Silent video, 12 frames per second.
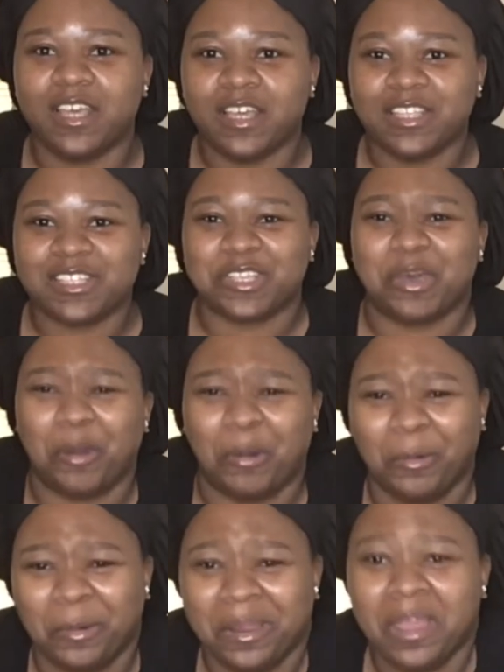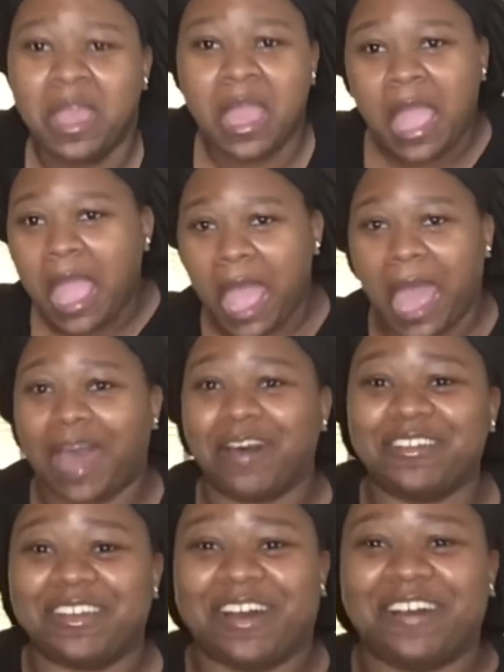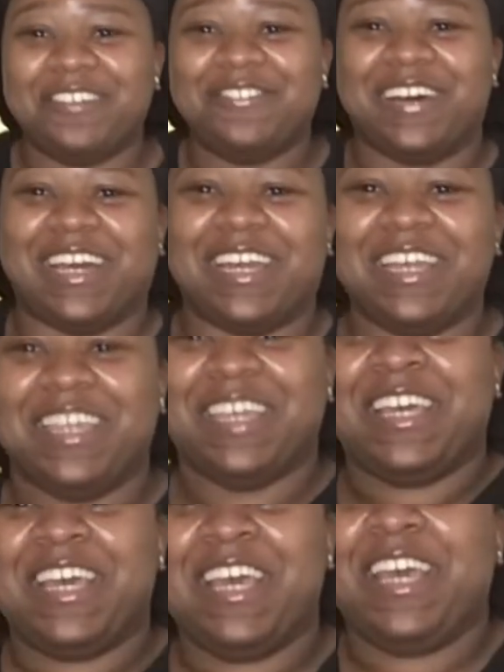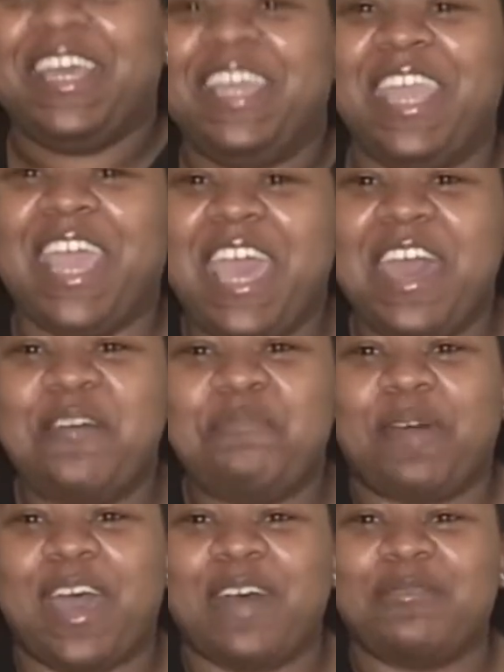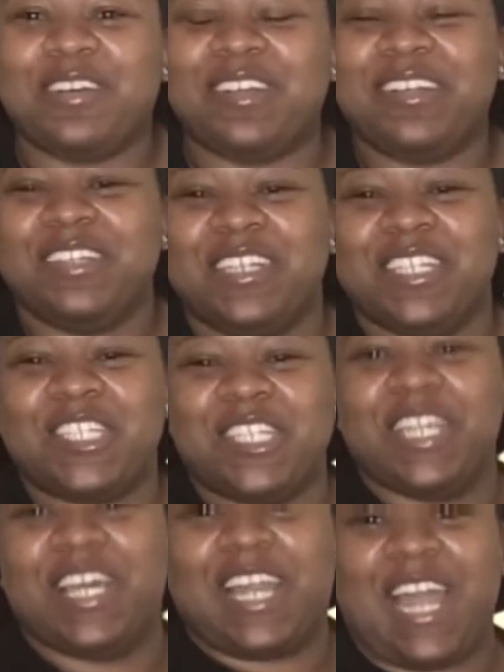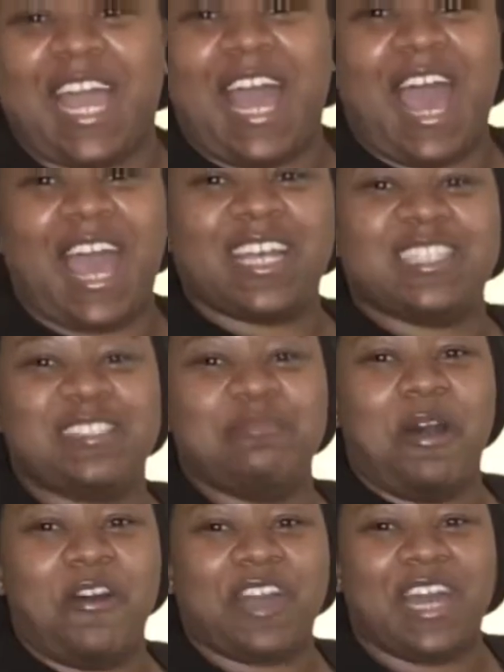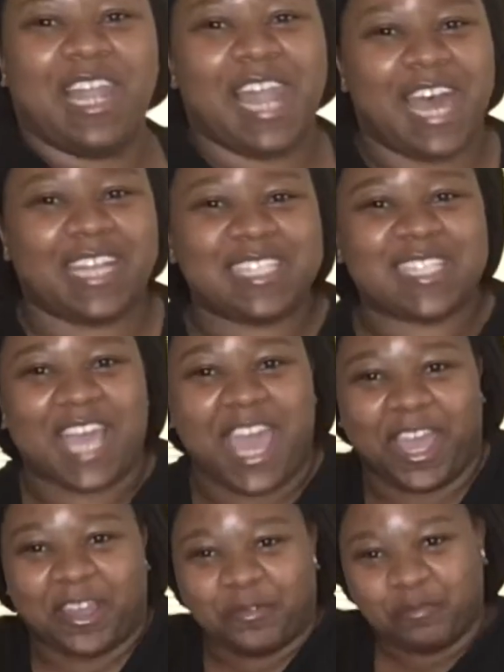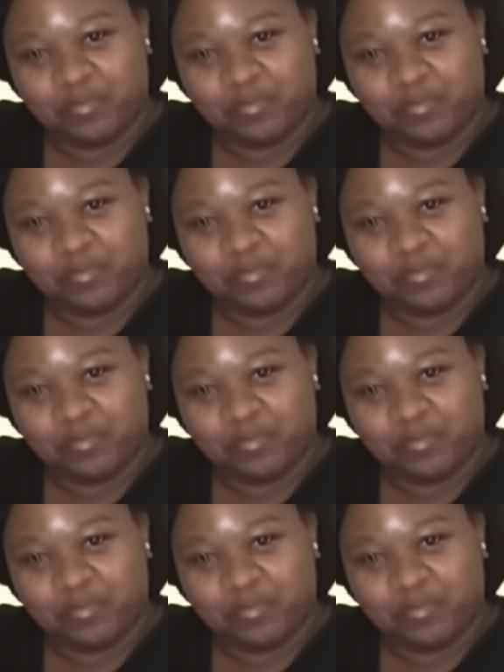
so I don't know. But yeah, baby, she look like an iced mocha latte.